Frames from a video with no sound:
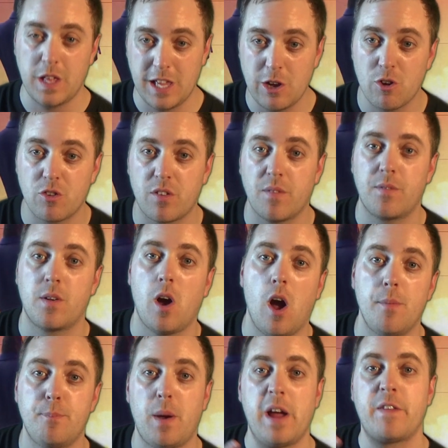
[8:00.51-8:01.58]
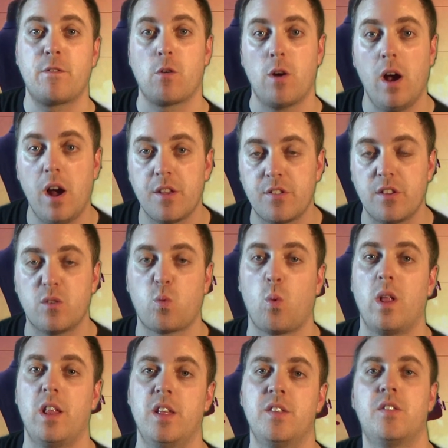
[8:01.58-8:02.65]
years have gone by for us as
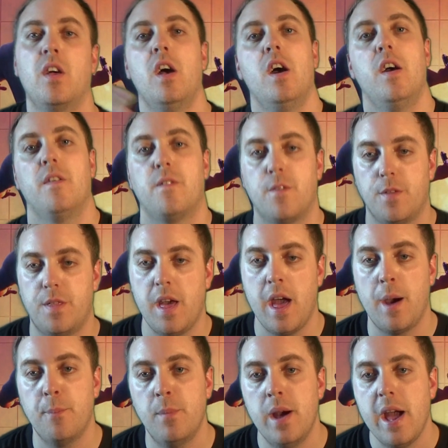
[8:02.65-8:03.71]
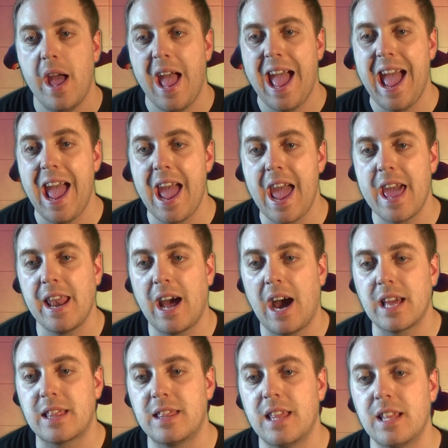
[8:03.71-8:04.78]
well as for them. And
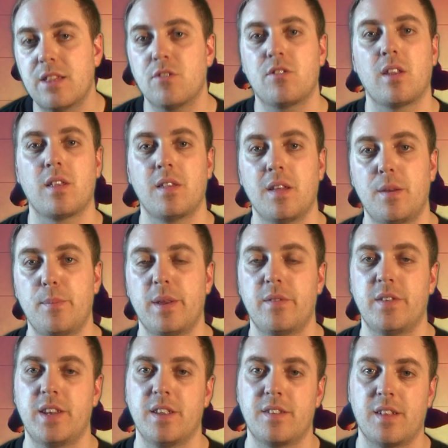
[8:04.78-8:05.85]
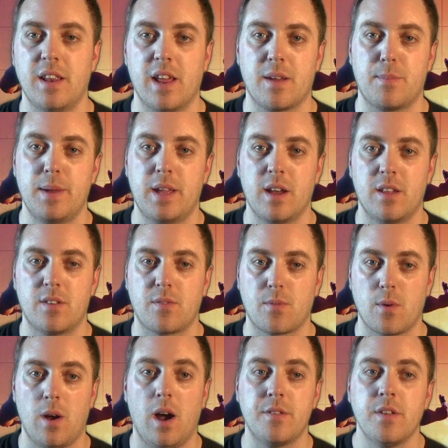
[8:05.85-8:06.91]
I think there's a little bit of a disconnect because
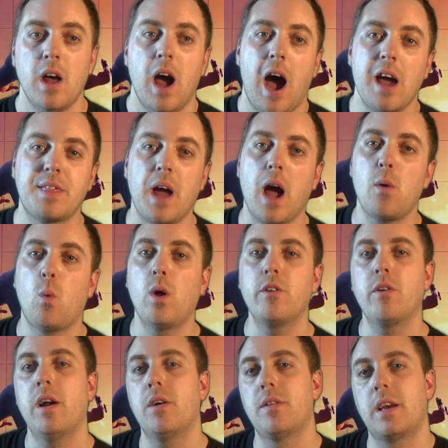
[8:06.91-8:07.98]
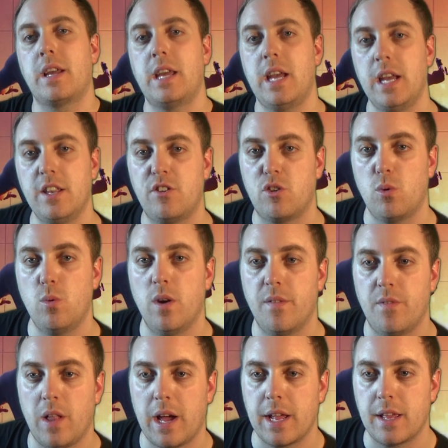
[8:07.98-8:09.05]
for us, I wonder how, like, kids who
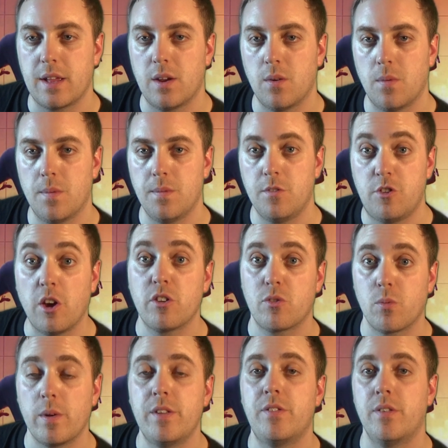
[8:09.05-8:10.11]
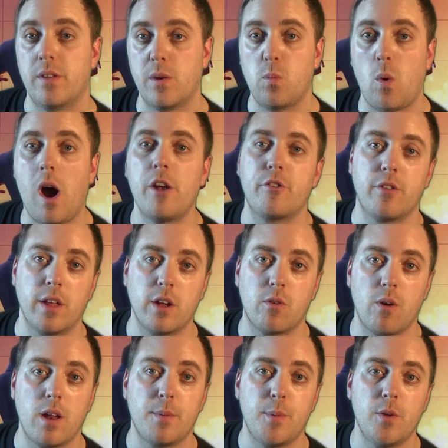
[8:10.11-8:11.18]
have, like, just recently watched The
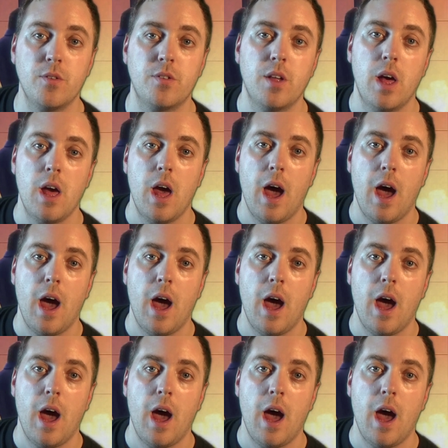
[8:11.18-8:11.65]
Incredibles,